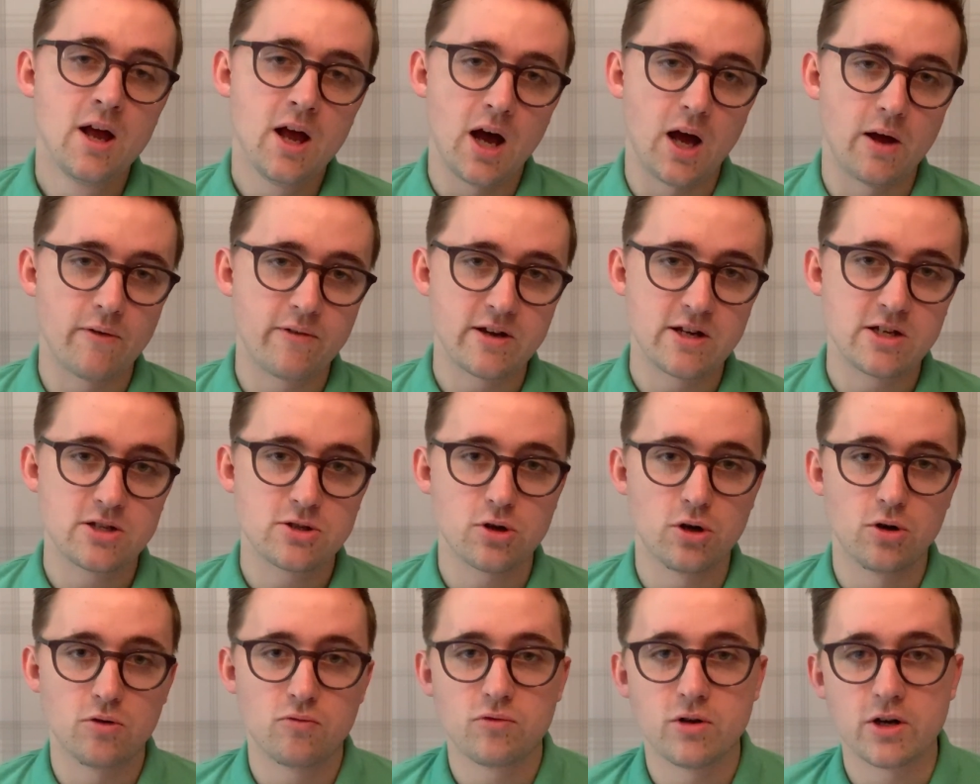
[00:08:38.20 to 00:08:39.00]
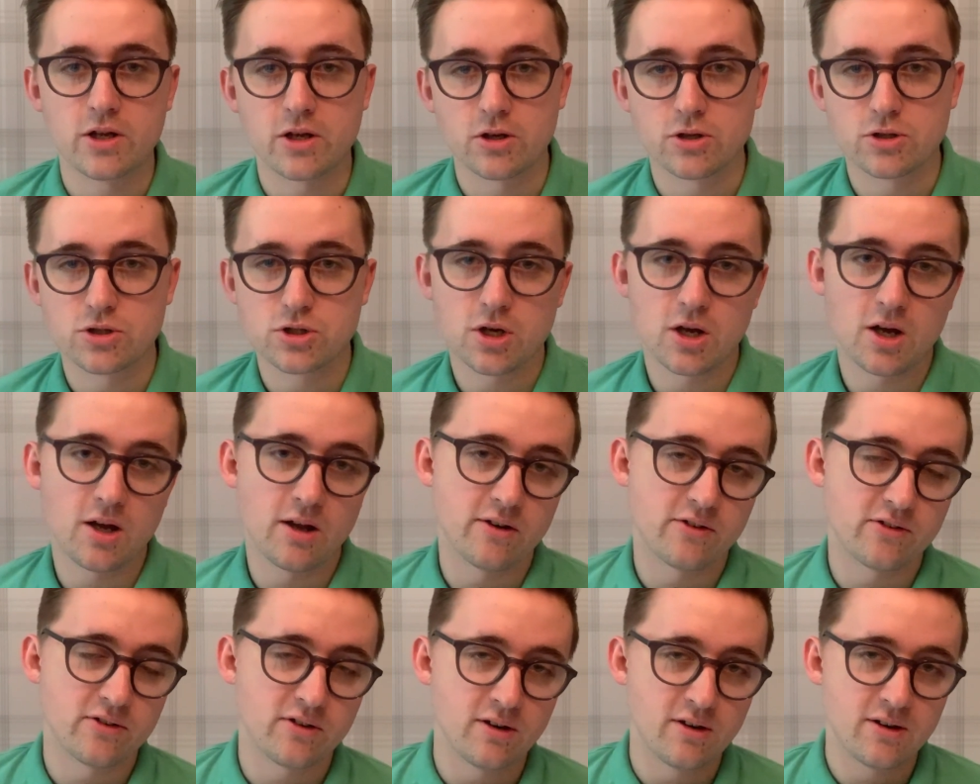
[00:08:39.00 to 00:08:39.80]
I think he's got a really good
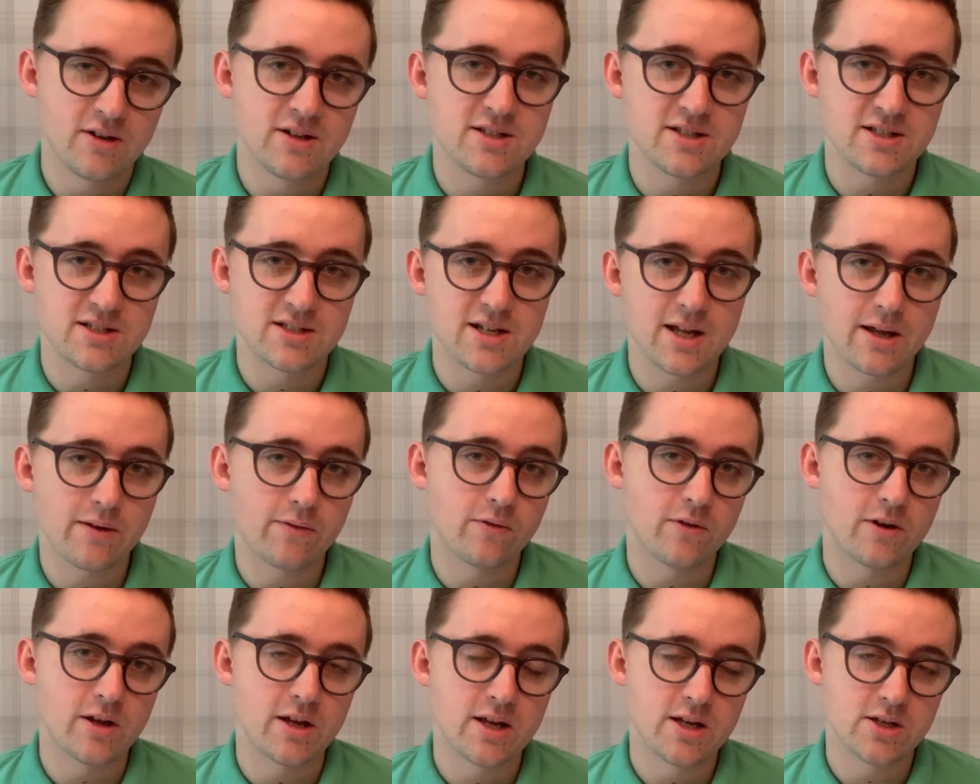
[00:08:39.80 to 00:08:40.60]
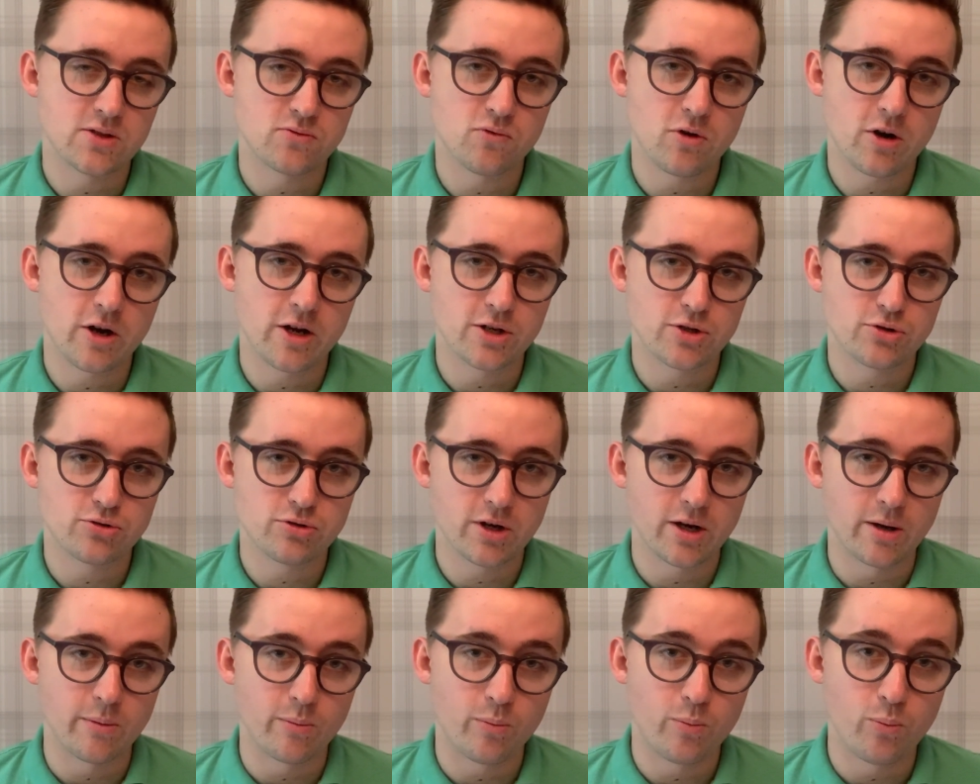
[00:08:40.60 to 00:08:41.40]
chance, and this is definitely his right
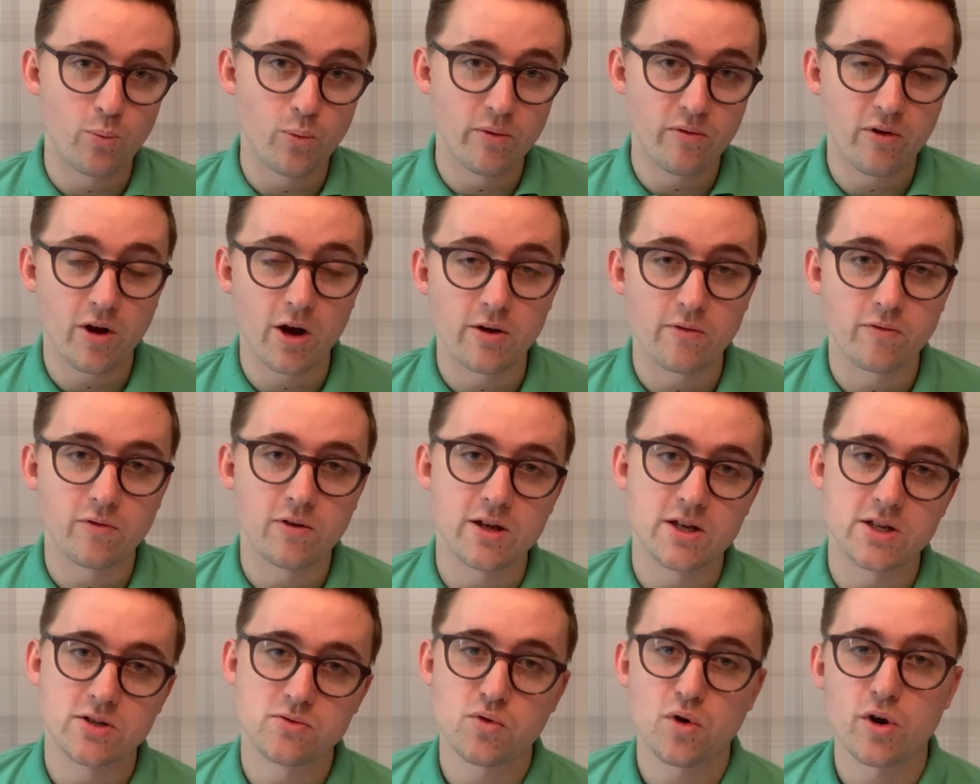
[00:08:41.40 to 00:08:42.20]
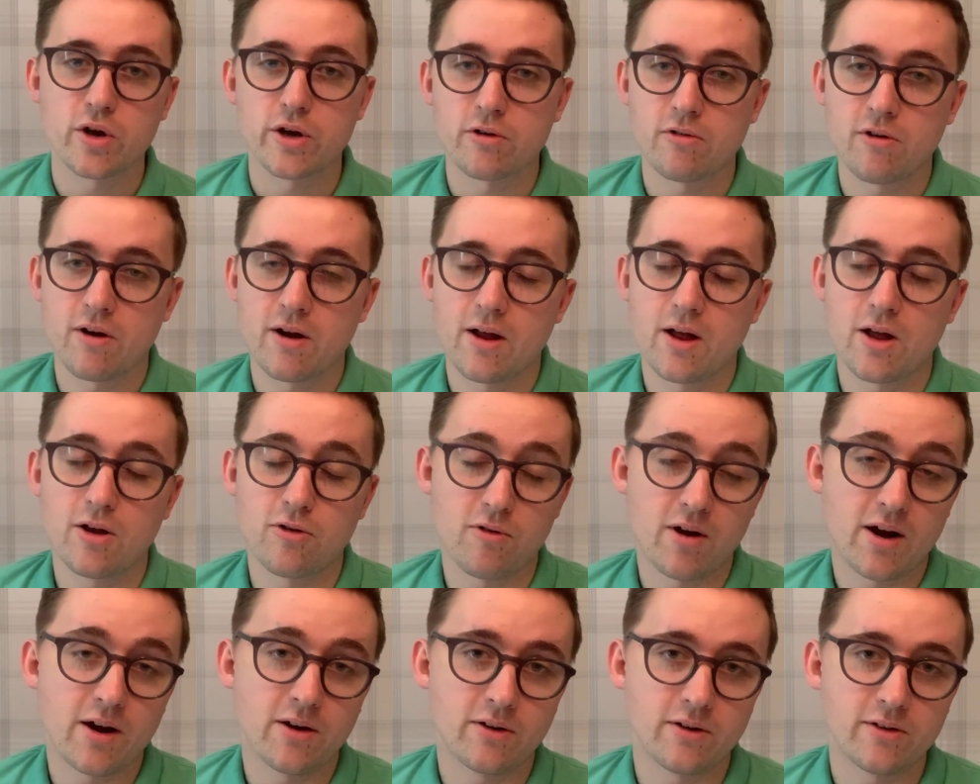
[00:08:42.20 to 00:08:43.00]
trip with hopefully his right
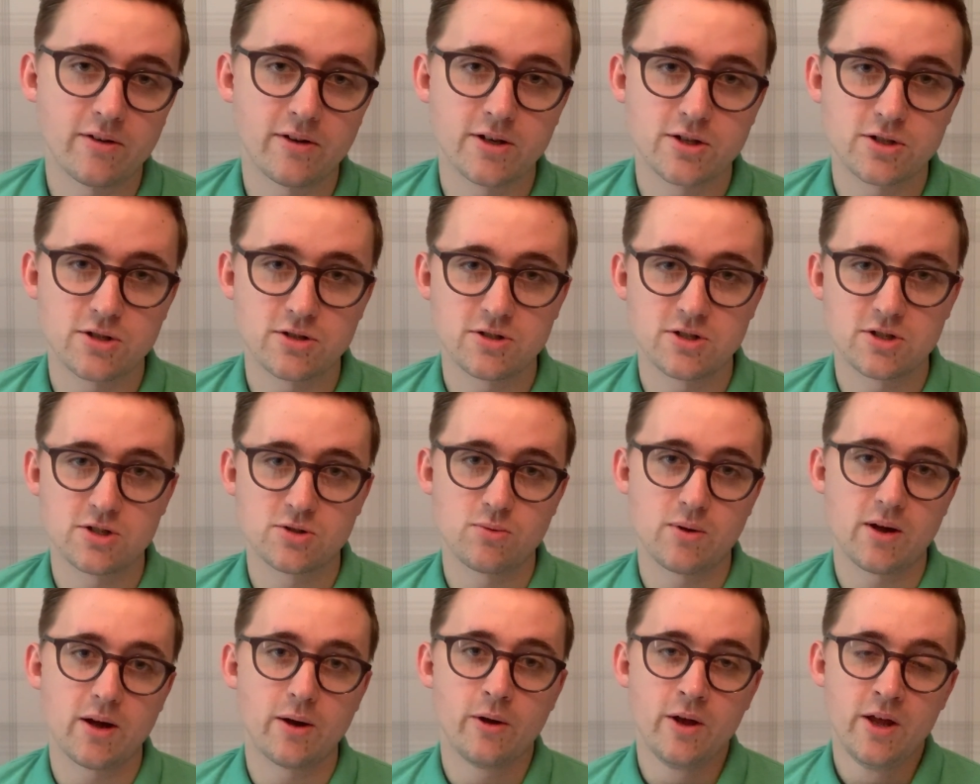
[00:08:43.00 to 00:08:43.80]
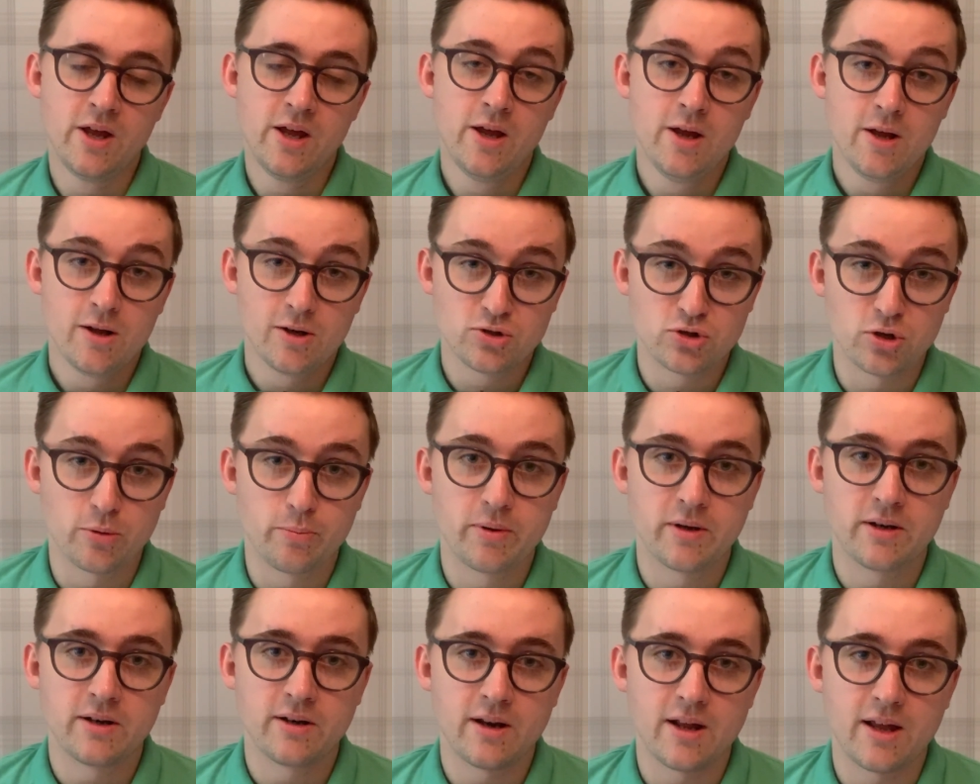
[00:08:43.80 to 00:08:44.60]
ground conditions as well,
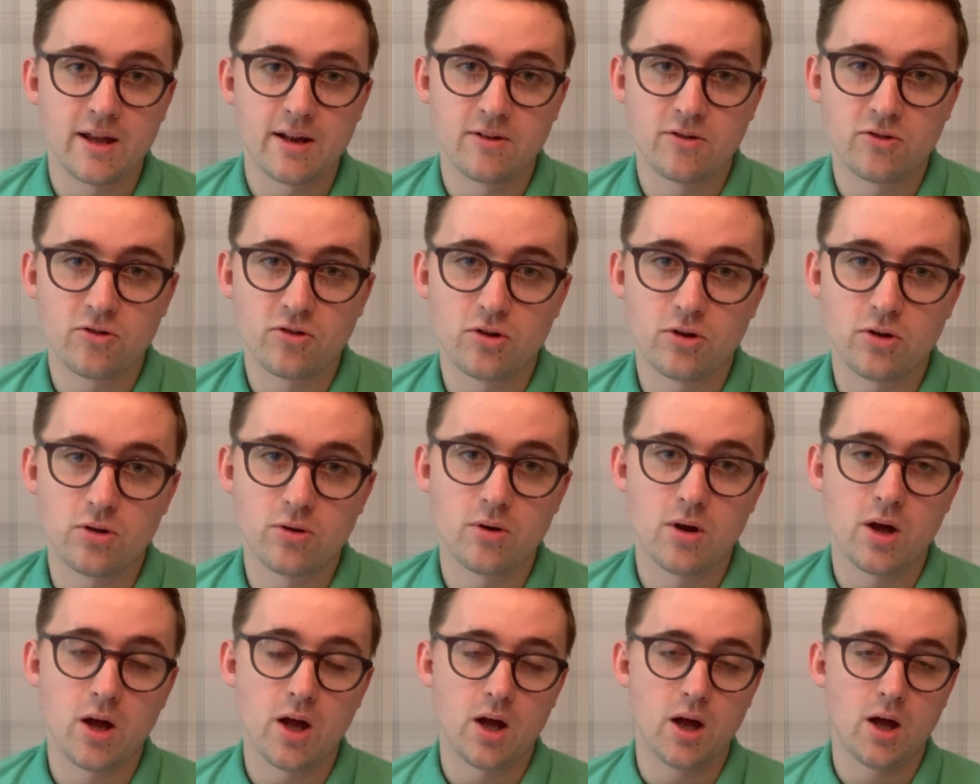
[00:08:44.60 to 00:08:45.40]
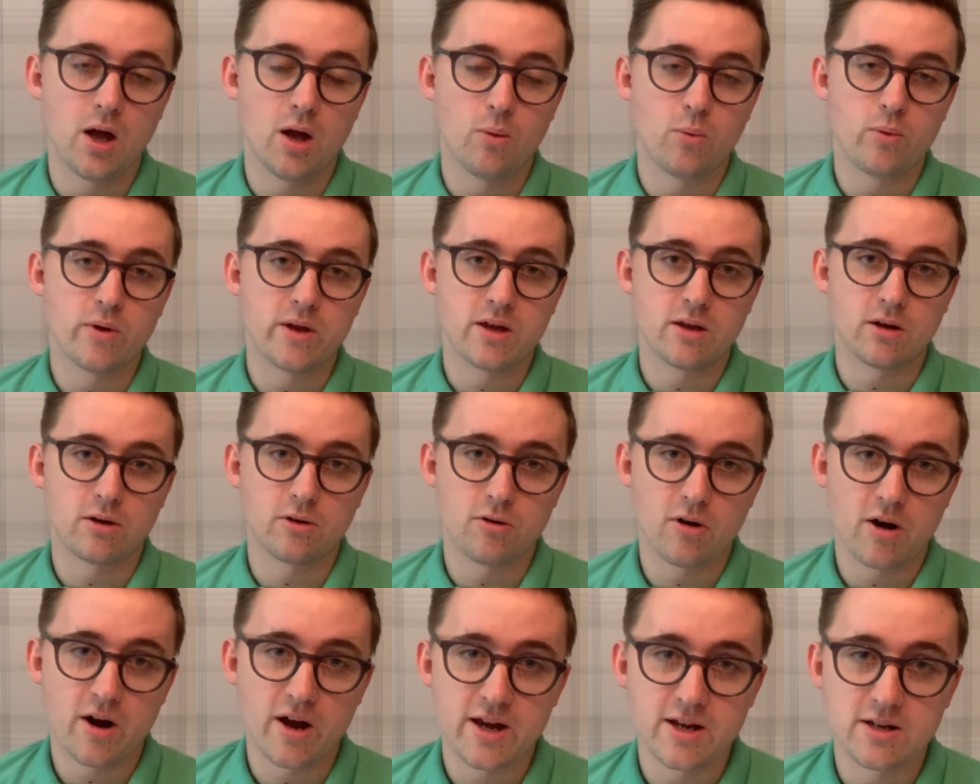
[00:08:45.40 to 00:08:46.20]
dropping into a weaker
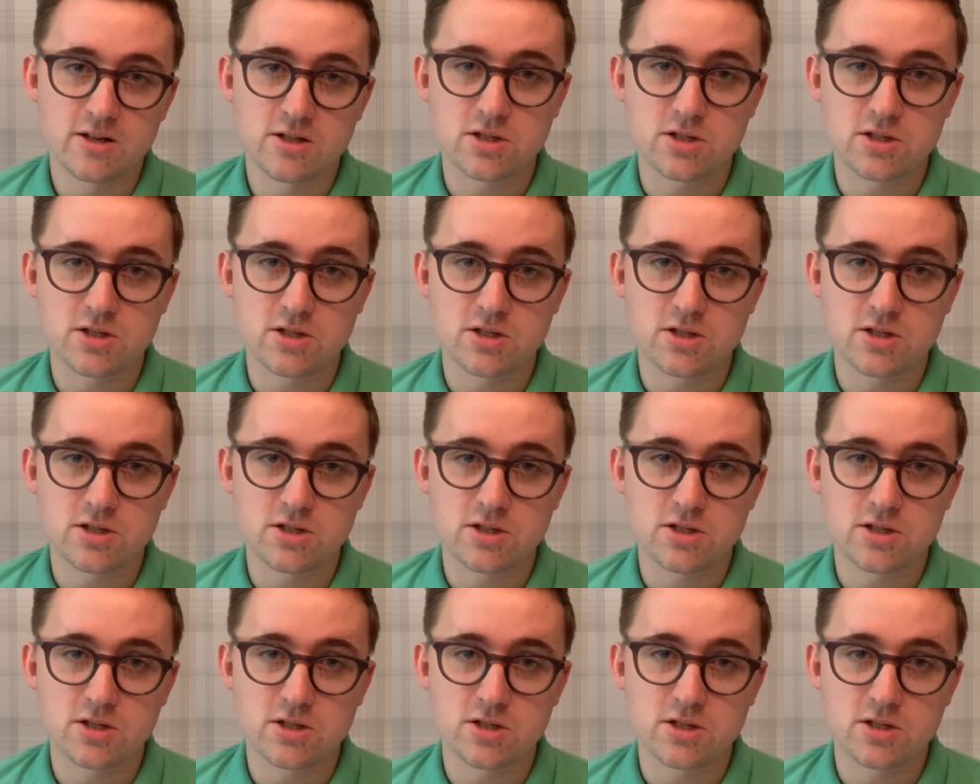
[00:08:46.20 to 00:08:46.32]
grade.